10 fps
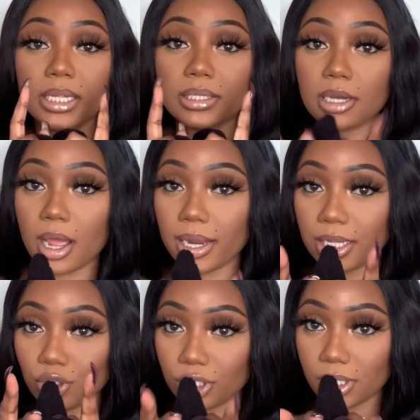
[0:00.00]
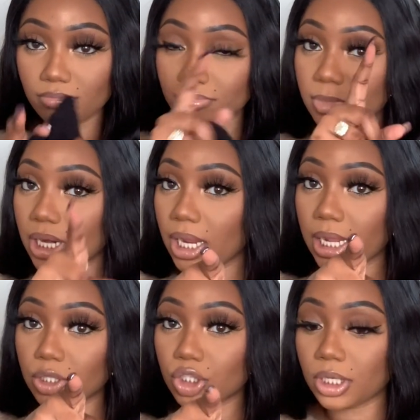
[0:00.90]
and it's not itchy. It
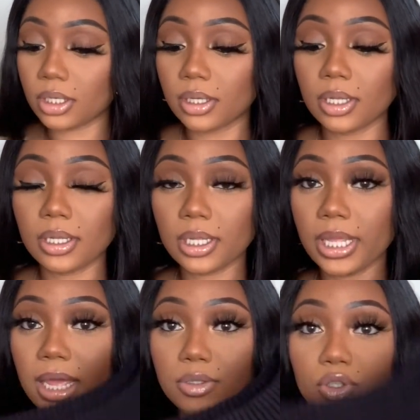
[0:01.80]
ain't itchy yeah